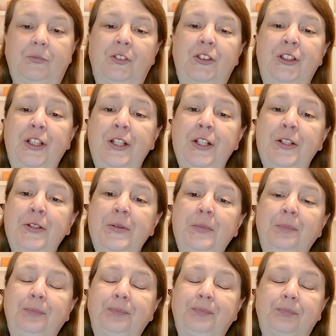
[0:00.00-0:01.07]
She knew
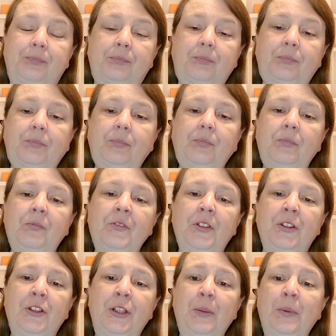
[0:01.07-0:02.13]

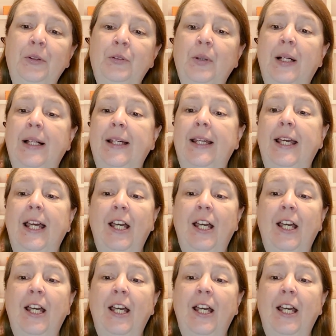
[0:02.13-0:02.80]
she would try